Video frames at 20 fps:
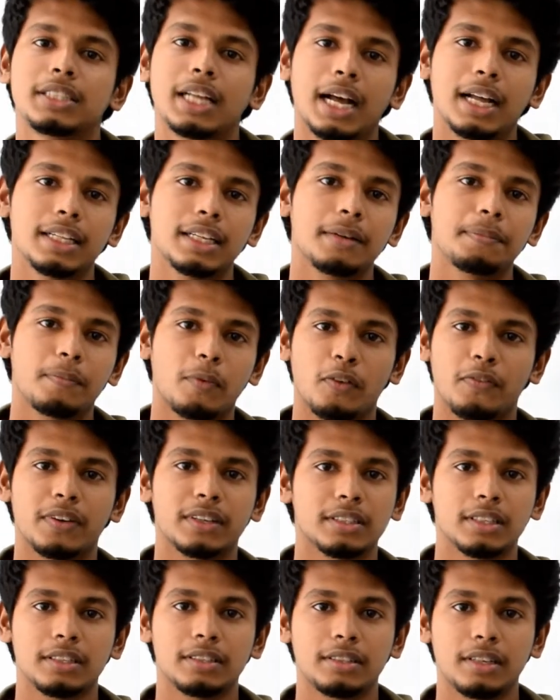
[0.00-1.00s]
other
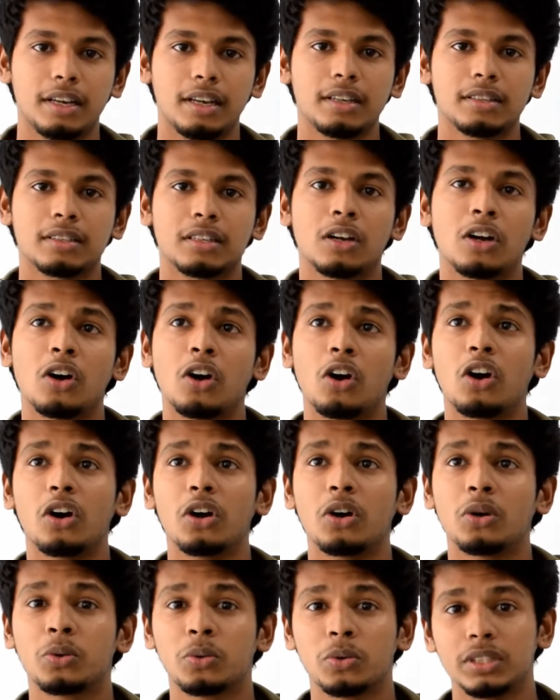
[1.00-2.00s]
professor says,
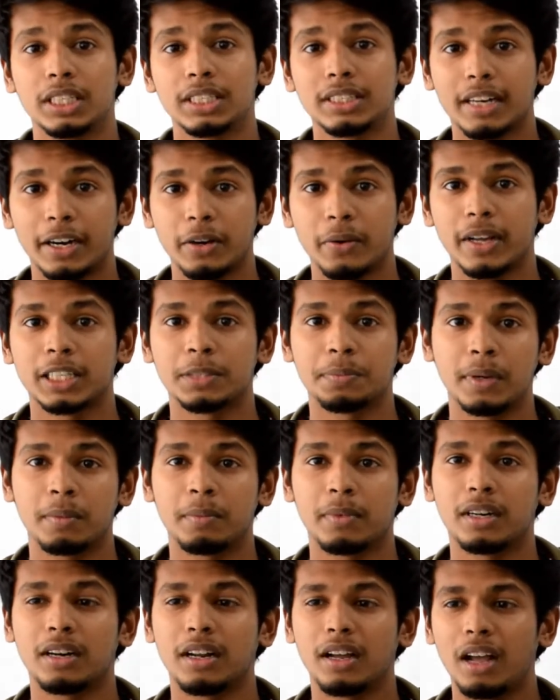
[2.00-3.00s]
or who just try to
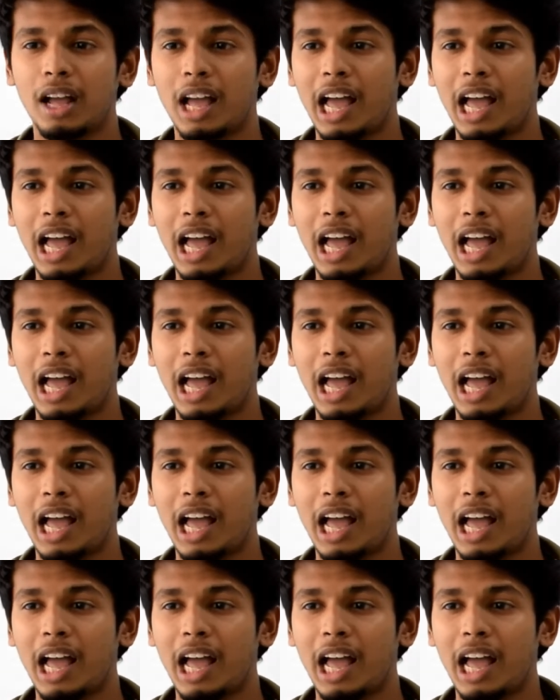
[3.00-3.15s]
experiment.